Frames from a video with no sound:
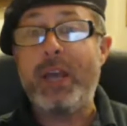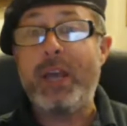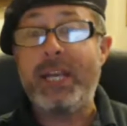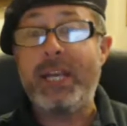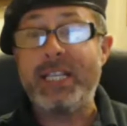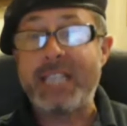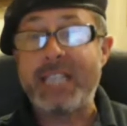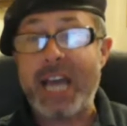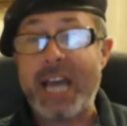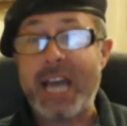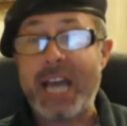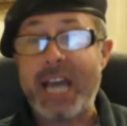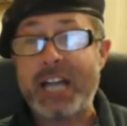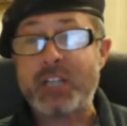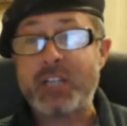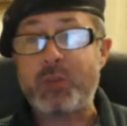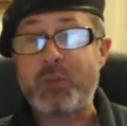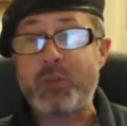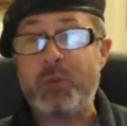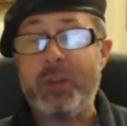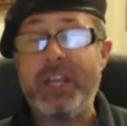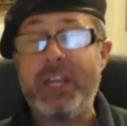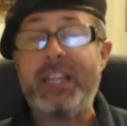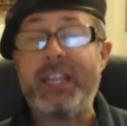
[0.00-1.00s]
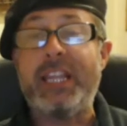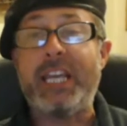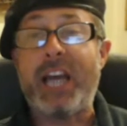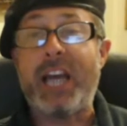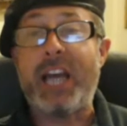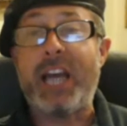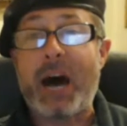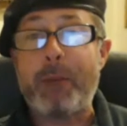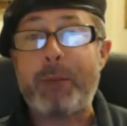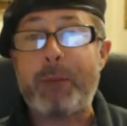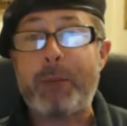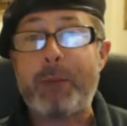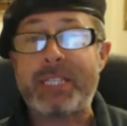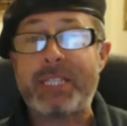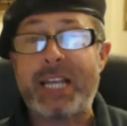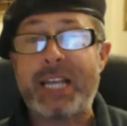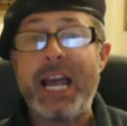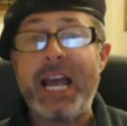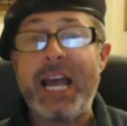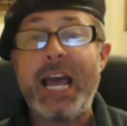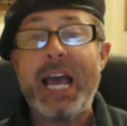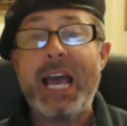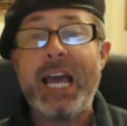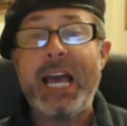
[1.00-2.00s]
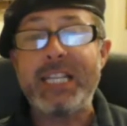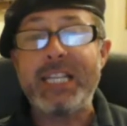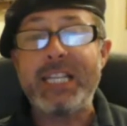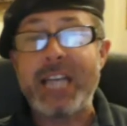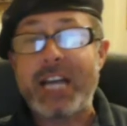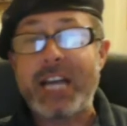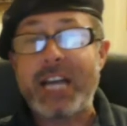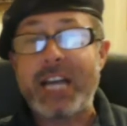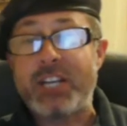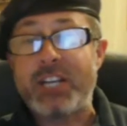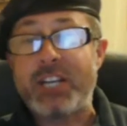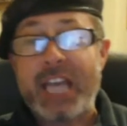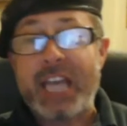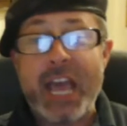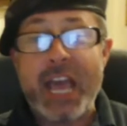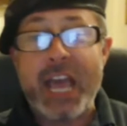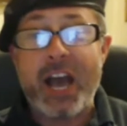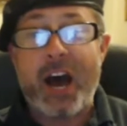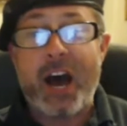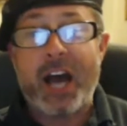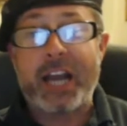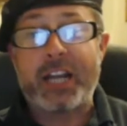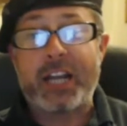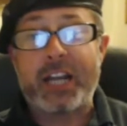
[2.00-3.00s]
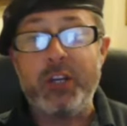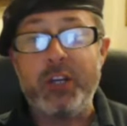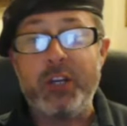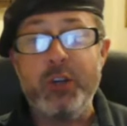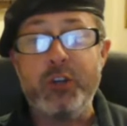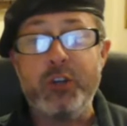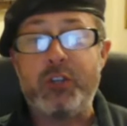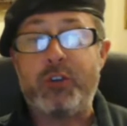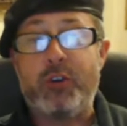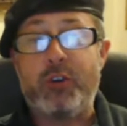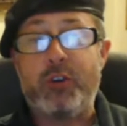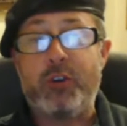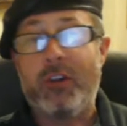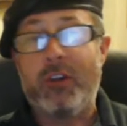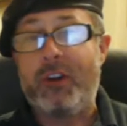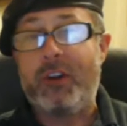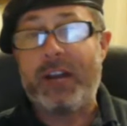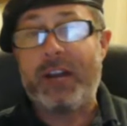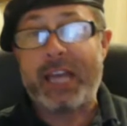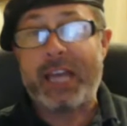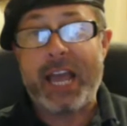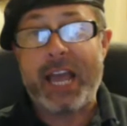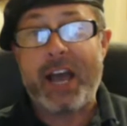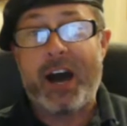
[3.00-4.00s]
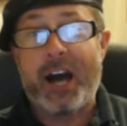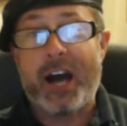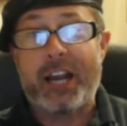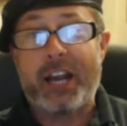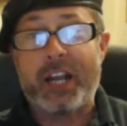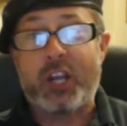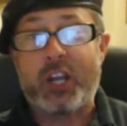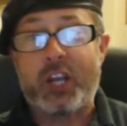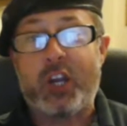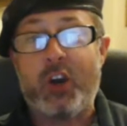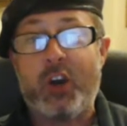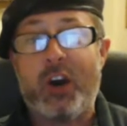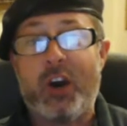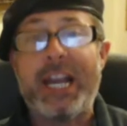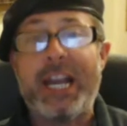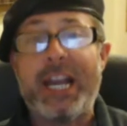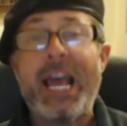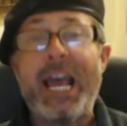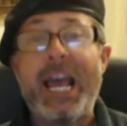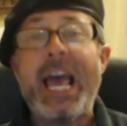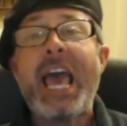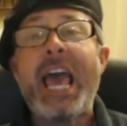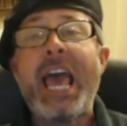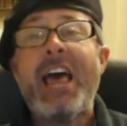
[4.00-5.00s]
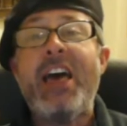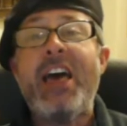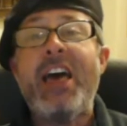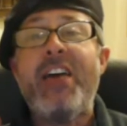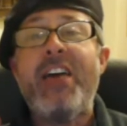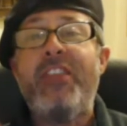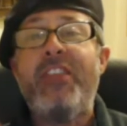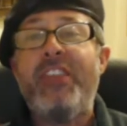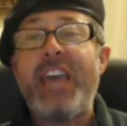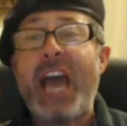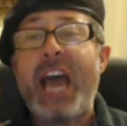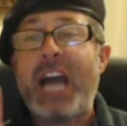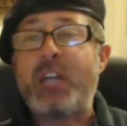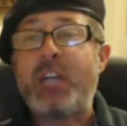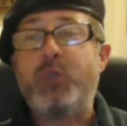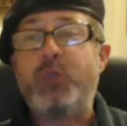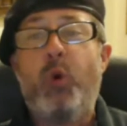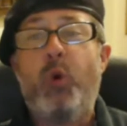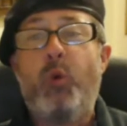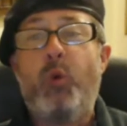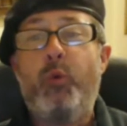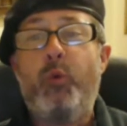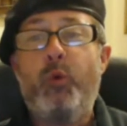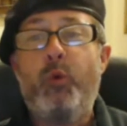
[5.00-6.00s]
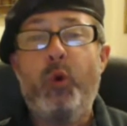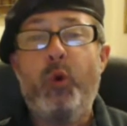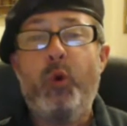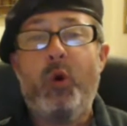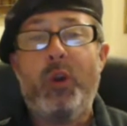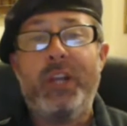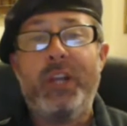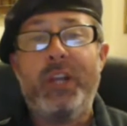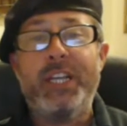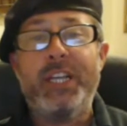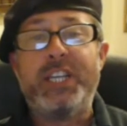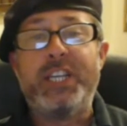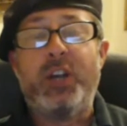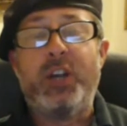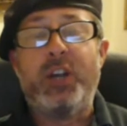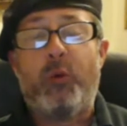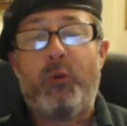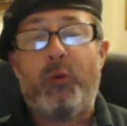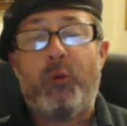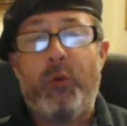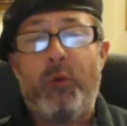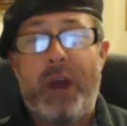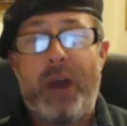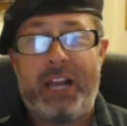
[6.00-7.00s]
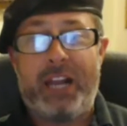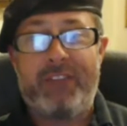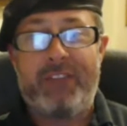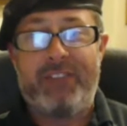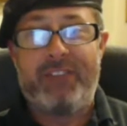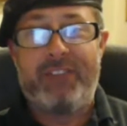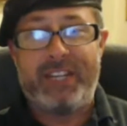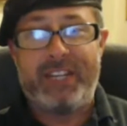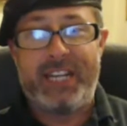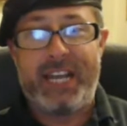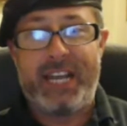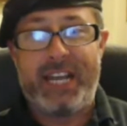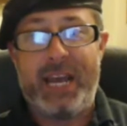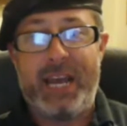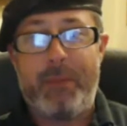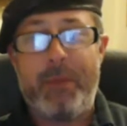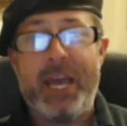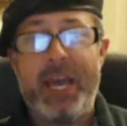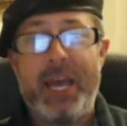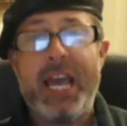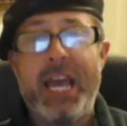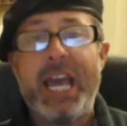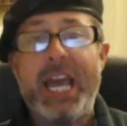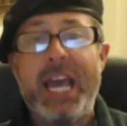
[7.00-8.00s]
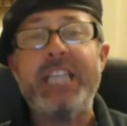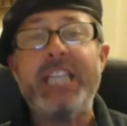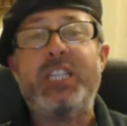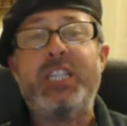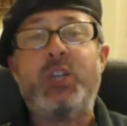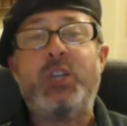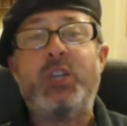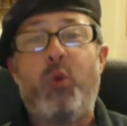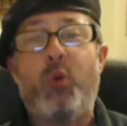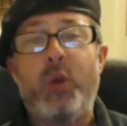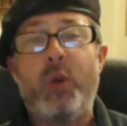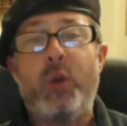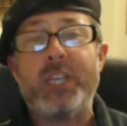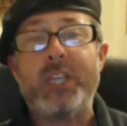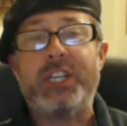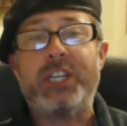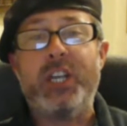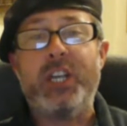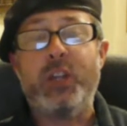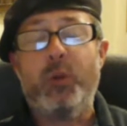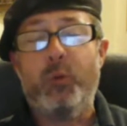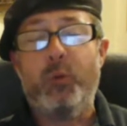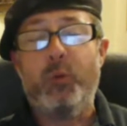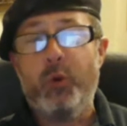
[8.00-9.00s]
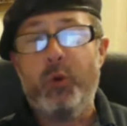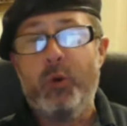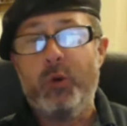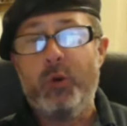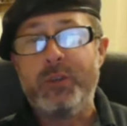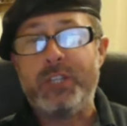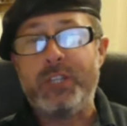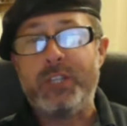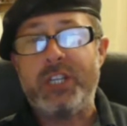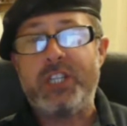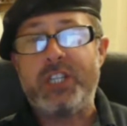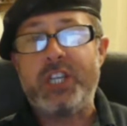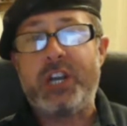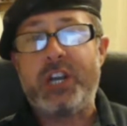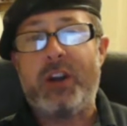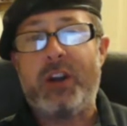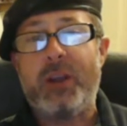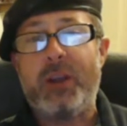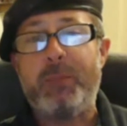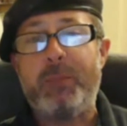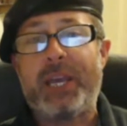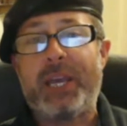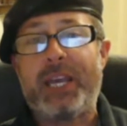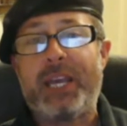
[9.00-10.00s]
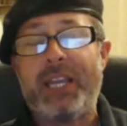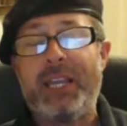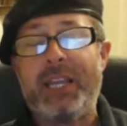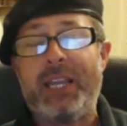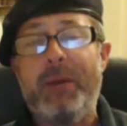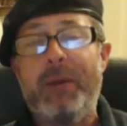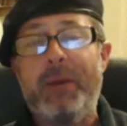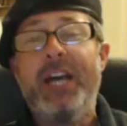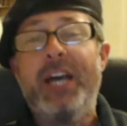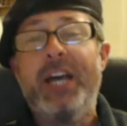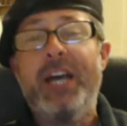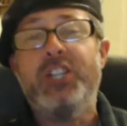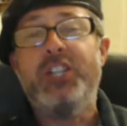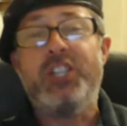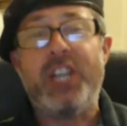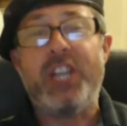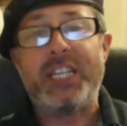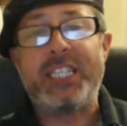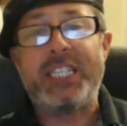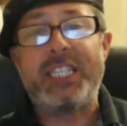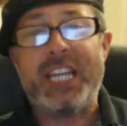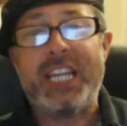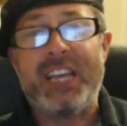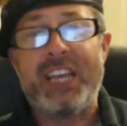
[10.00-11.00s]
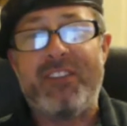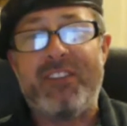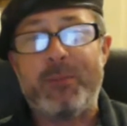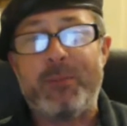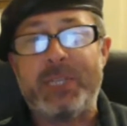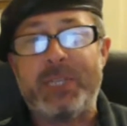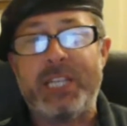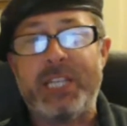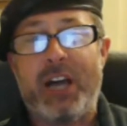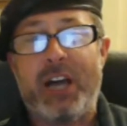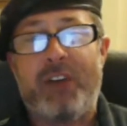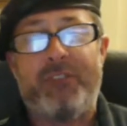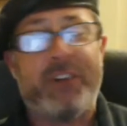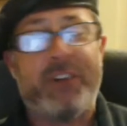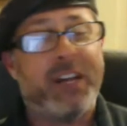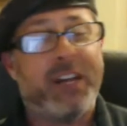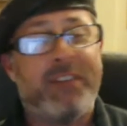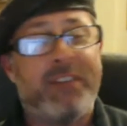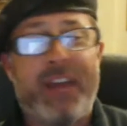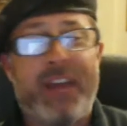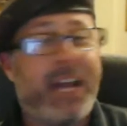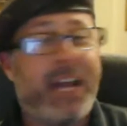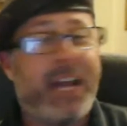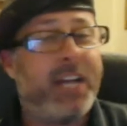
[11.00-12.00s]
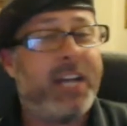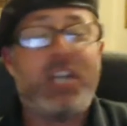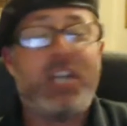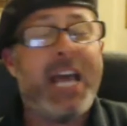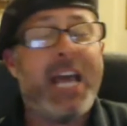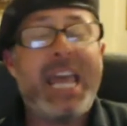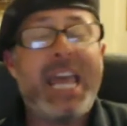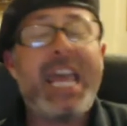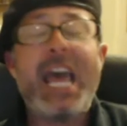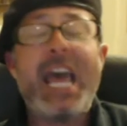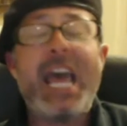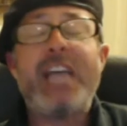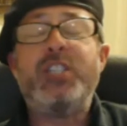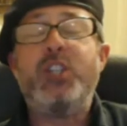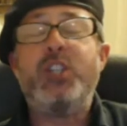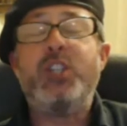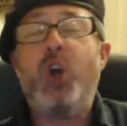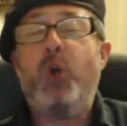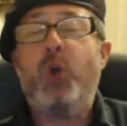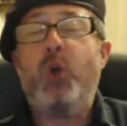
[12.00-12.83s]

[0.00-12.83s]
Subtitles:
is actually the opposite. He's actually chaotic neutral or chaotic good. The actual rule is irrelevant to him. He's twisting the rules and cherry-picking them just to give himself an advantage. He has no